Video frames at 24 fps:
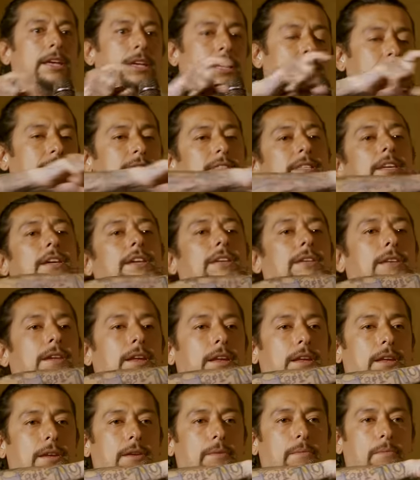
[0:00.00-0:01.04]
It said,
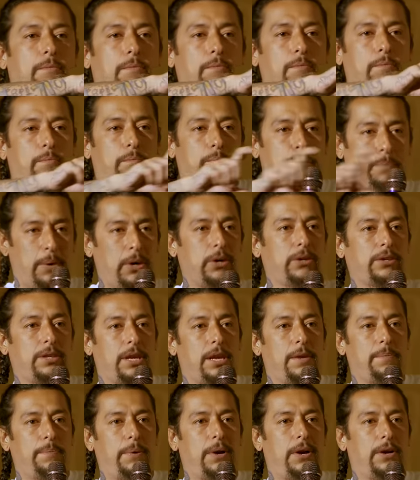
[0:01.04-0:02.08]

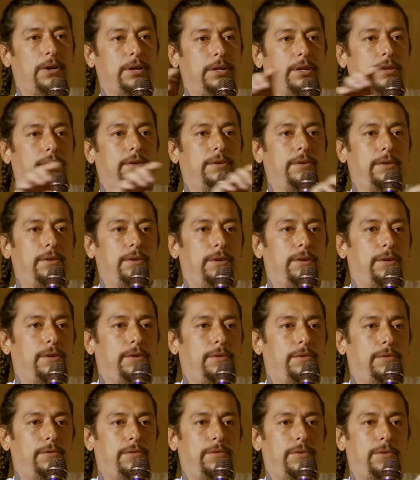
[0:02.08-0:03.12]
birthday party
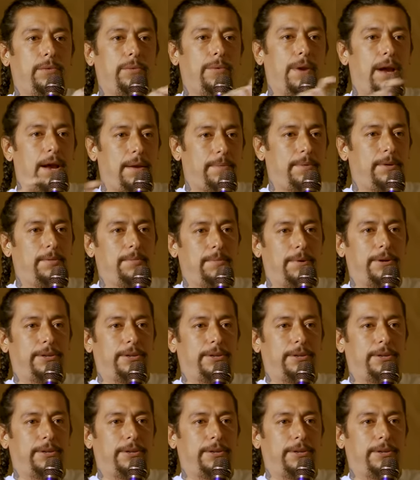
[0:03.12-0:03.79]
for Robert